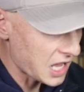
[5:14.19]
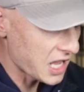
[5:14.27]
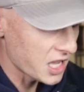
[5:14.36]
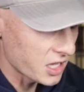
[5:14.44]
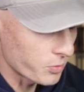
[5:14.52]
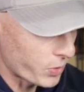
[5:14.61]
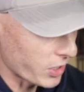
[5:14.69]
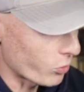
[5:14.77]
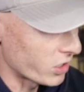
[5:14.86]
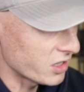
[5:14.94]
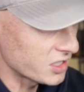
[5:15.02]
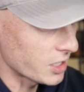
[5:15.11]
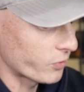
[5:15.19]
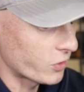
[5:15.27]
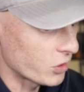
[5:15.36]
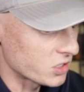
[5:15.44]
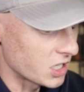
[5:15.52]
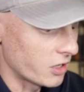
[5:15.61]
and pick one of these up
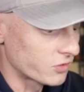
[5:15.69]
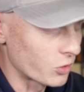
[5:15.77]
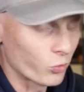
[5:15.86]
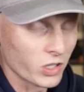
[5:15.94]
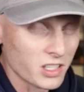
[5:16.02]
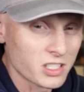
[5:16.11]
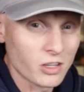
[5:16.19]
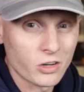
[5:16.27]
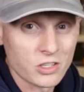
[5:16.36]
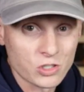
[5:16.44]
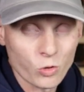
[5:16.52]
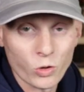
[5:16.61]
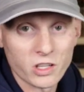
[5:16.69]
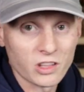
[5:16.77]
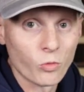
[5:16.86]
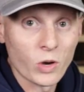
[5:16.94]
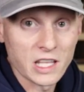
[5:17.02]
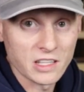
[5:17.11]
for yourself to really start enjoying
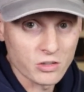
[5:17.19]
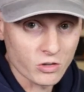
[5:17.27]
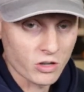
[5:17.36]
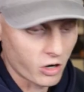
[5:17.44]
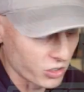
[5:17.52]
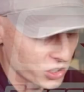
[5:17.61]
the way that your car